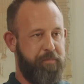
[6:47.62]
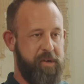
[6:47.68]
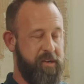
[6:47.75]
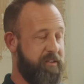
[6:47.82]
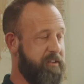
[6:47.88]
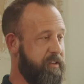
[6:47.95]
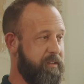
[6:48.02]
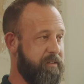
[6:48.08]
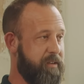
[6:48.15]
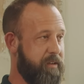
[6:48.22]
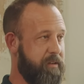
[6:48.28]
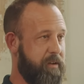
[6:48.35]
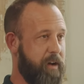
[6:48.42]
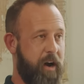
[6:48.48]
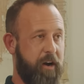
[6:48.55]
PCs
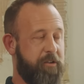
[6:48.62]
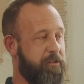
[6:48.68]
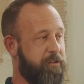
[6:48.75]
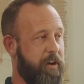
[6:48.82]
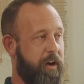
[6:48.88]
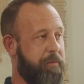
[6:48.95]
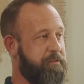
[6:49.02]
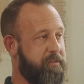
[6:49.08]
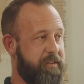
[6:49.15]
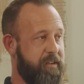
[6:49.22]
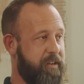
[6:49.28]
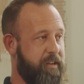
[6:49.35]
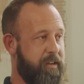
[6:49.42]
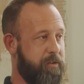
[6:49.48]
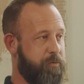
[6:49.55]
in doctors'
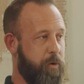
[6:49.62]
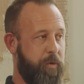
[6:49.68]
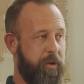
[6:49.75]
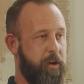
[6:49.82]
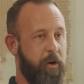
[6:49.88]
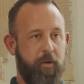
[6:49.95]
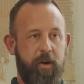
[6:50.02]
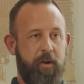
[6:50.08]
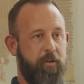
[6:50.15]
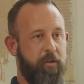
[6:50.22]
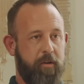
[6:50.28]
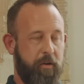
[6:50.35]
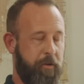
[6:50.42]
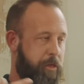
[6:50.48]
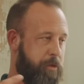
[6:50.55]
offices where we'd go in and do a
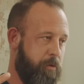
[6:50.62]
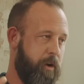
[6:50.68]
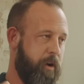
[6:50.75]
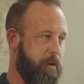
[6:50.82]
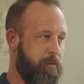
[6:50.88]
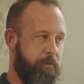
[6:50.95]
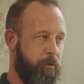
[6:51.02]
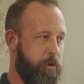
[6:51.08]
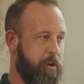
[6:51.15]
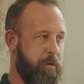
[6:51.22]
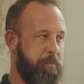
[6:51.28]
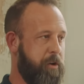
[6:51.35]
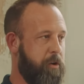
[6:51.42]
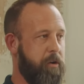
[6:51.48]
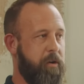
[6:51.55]
little 3 or 4
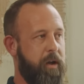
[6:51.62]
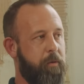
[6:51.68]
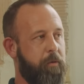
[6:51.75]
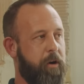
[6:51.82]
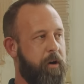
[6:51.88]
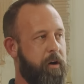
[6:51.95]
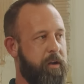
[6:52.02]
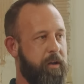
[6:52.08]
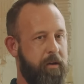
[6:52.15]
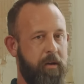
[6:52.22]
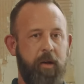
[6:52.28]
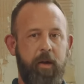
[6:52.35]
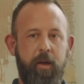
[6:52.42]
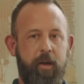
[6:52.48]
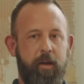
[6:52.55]
computer network, and
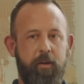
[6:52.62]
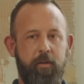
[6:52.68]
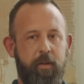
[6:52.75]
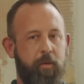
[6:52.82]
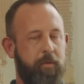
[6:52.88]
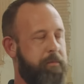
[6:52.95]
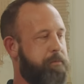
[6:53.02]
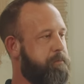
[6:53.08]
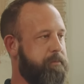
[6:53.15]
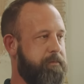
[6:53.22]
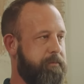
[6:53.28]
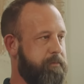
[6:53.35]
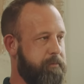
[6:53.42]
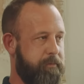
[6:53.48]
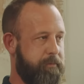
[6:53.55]
they would
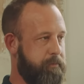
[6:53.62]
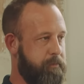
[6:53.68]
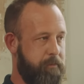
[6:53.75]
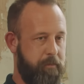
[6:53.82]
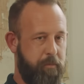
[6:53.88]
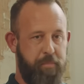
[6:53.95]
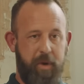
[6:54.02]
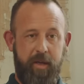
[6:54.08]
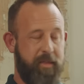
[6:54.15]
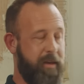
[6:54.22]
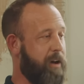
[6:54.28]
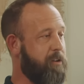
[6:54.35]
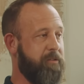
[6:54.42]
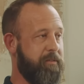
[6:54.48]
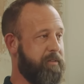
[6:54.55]
pay
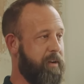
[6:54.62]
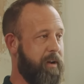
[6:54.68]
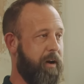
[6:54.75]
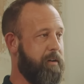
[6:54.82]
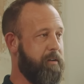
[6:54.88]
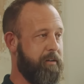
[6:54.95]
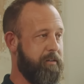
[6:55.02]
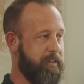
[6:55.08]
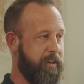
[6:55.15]
thousands of dollars,